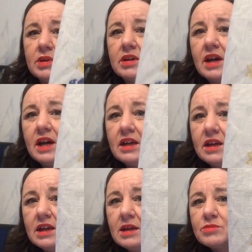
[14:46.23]
but I
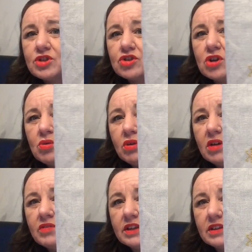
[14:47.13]
am so
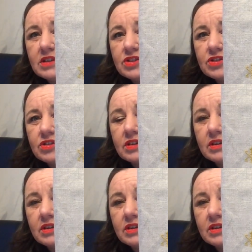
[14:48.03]
loving this.